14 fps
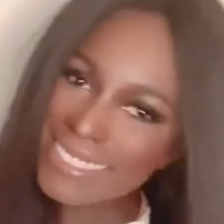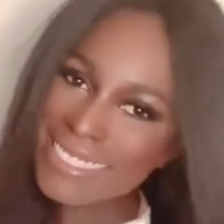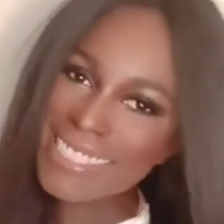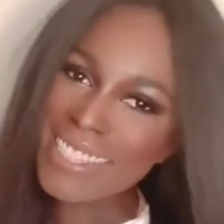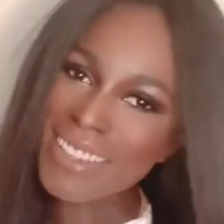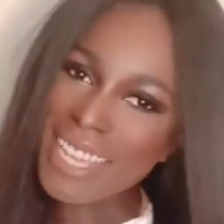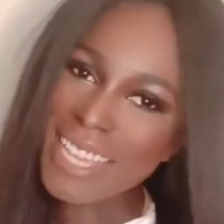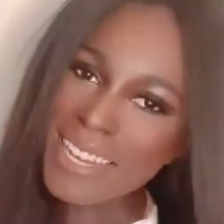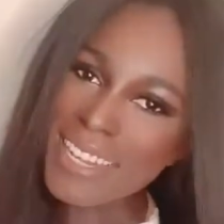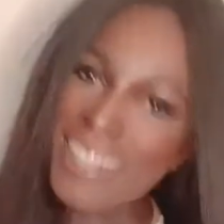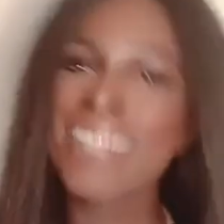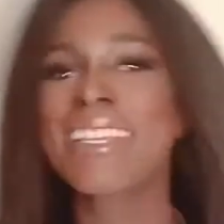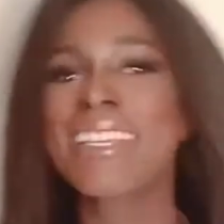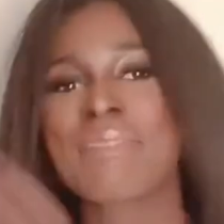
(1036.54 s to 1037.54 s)
So
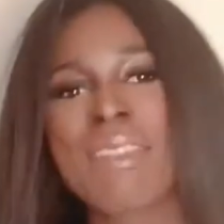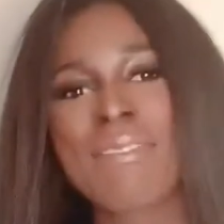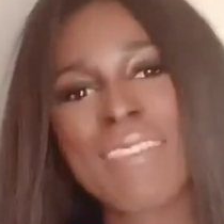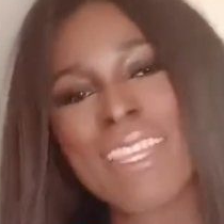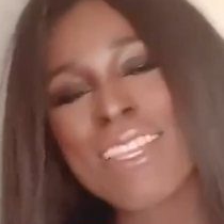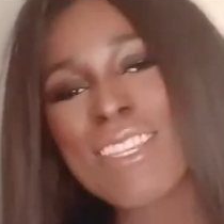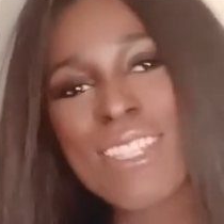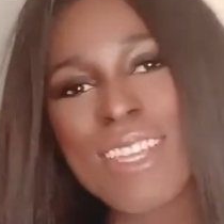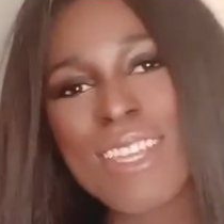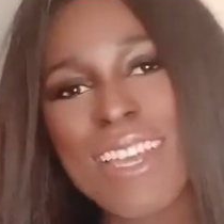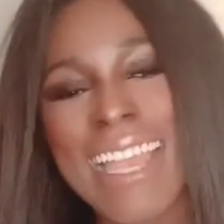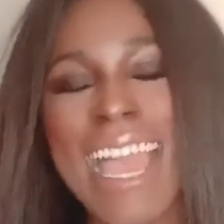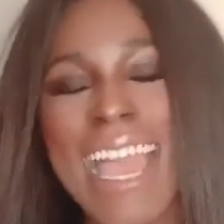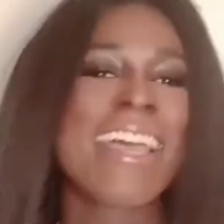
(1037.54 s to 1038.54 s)
here is my finished
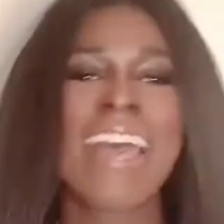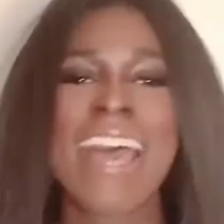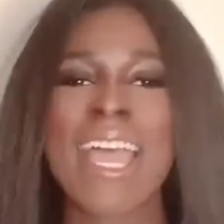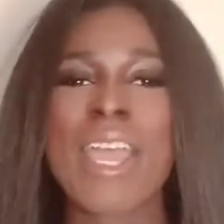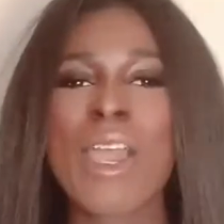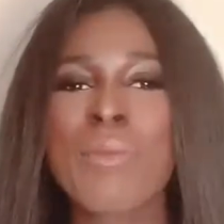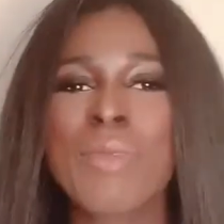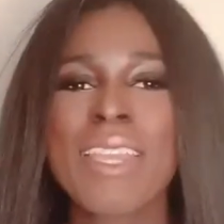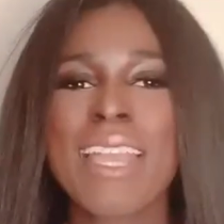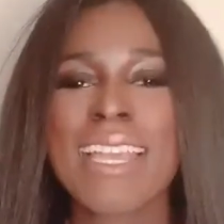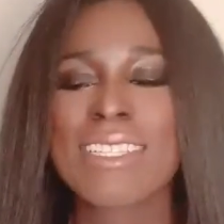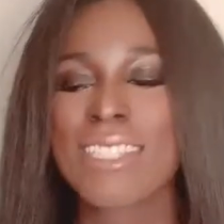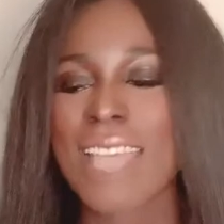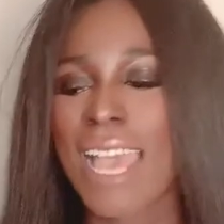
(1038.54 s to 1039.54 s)
look. I hope you
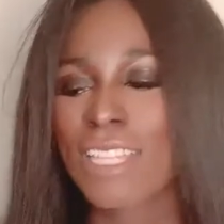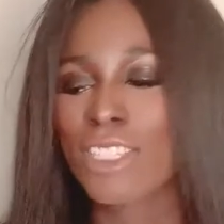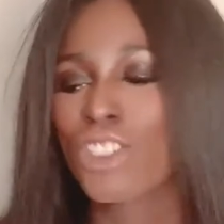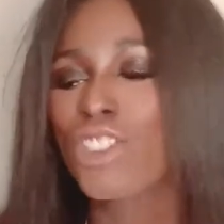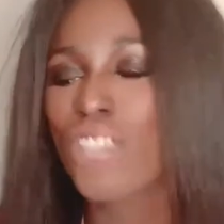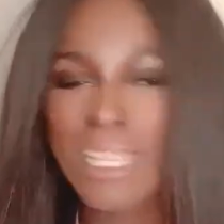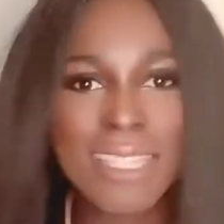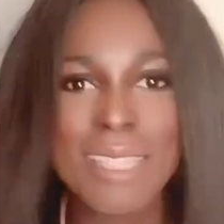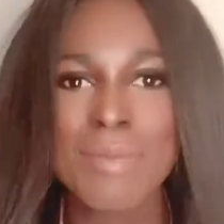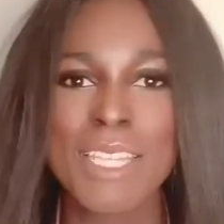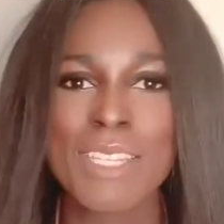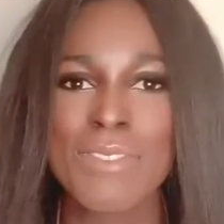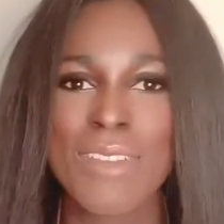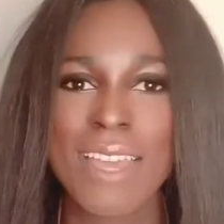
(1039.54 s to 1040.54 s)
guys had just as
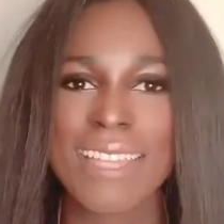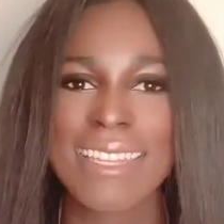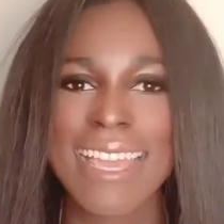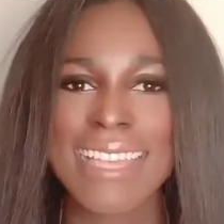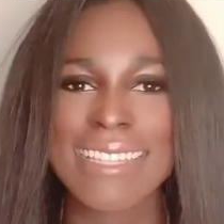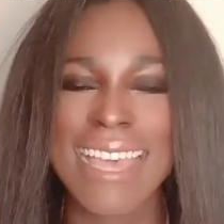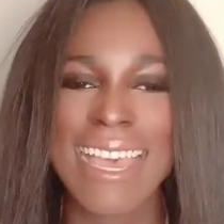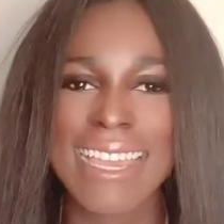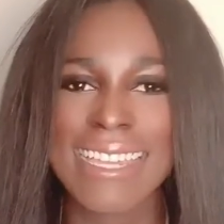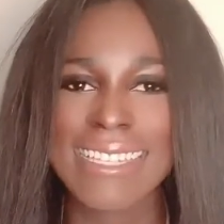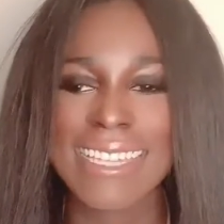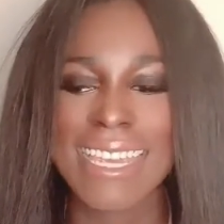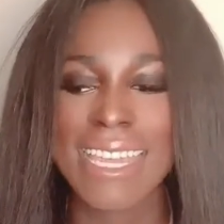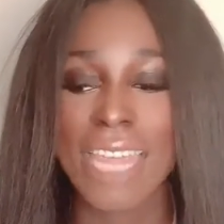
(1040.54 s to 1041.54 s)
much fun as I
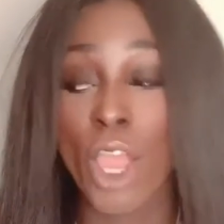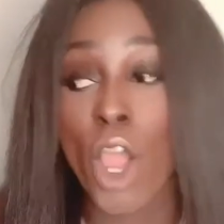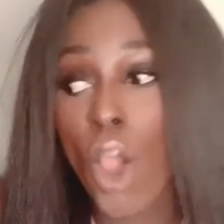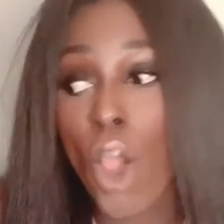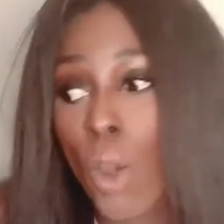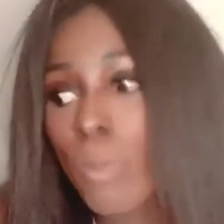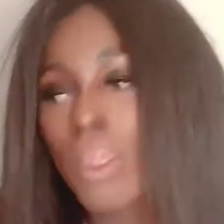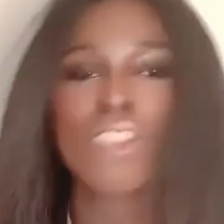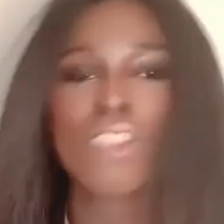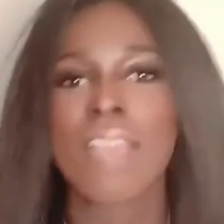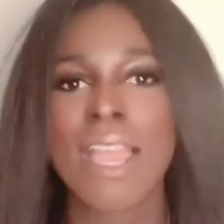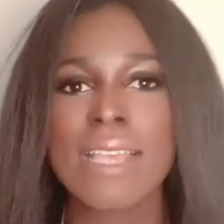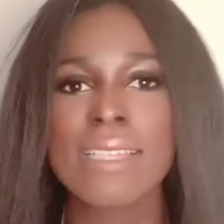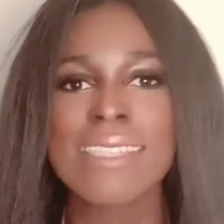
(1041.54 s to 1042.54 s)
did. I hope that you
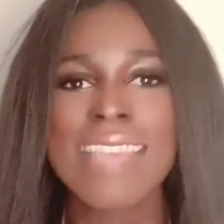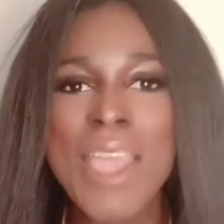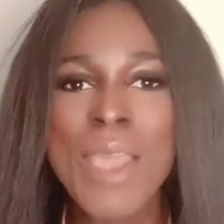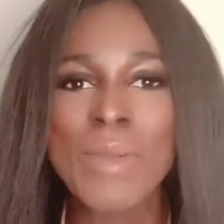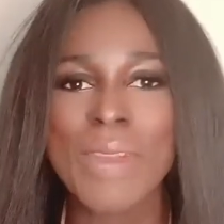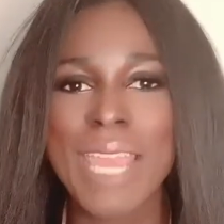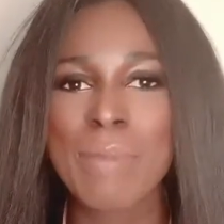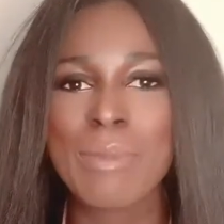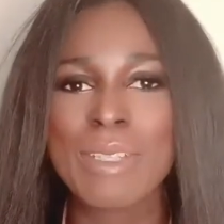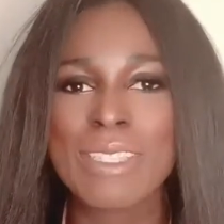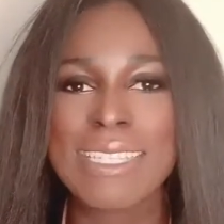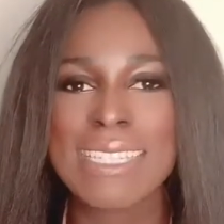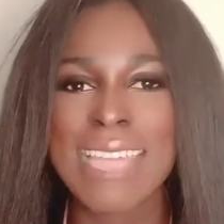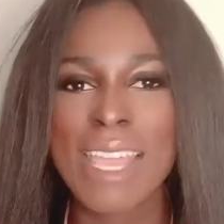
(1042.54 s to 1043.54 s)
guys were able
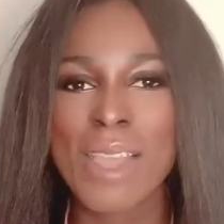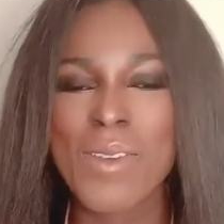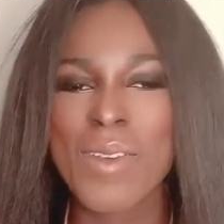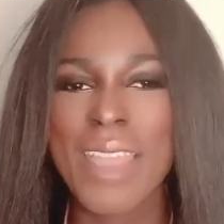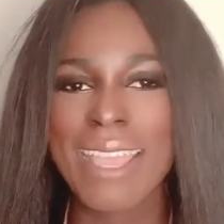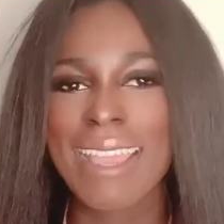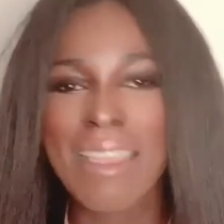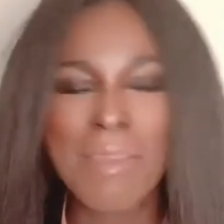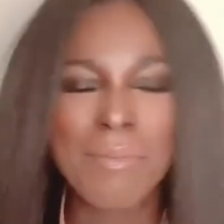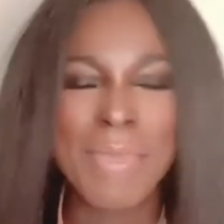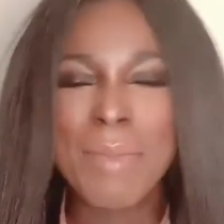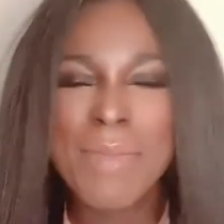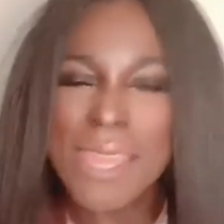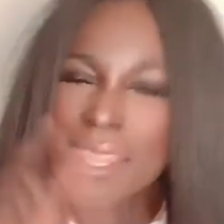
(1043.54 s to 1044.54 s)
to take away
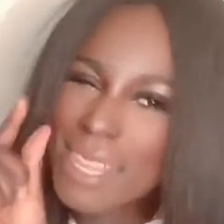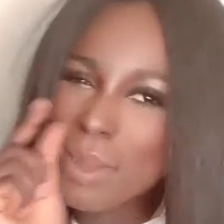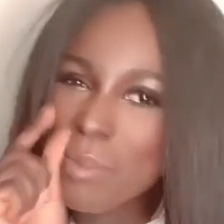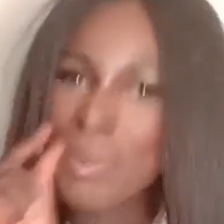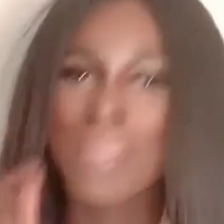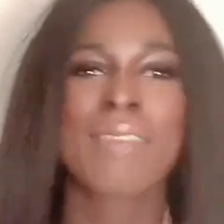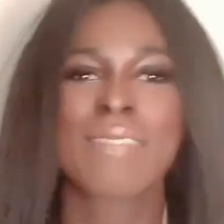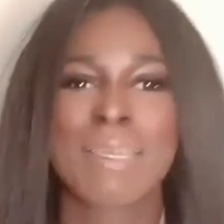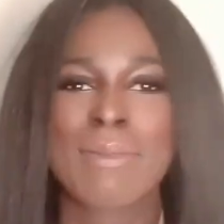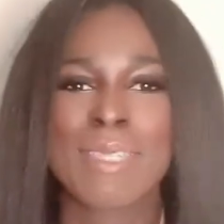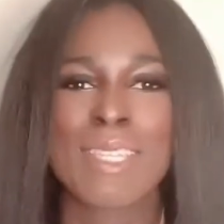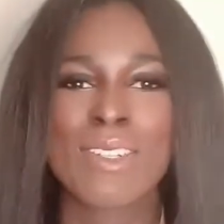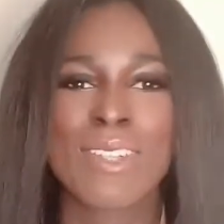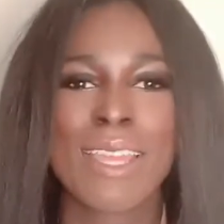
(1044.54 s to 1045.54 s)
maybe a little bit of
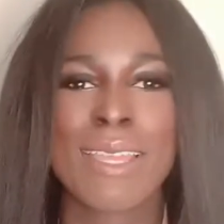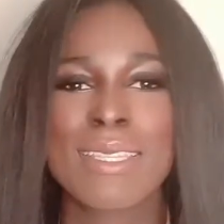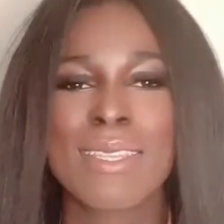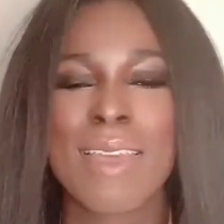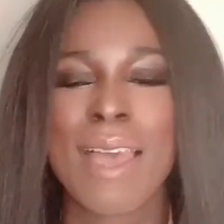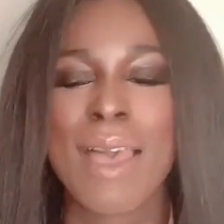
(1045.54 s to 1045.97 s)
tips and tricks